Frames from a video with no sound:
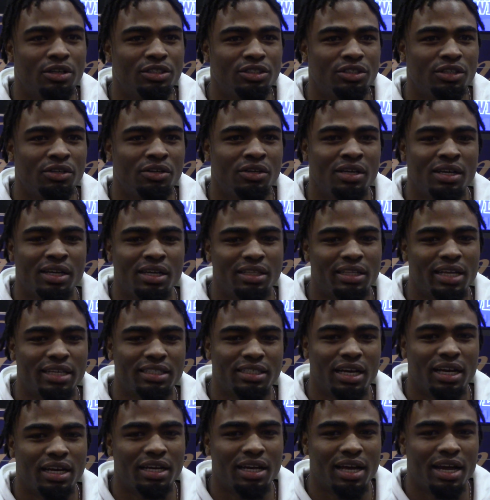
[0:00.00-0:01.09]
So that's
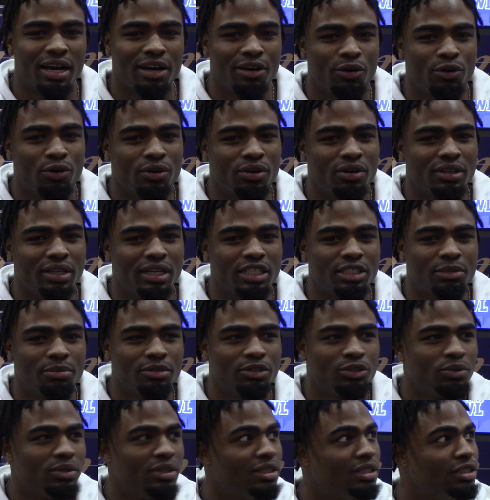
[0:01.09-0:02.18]
how it kind of correlates
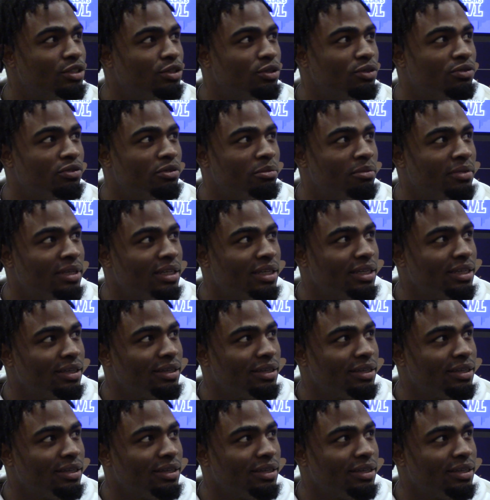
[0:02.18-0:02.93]
between the two for me.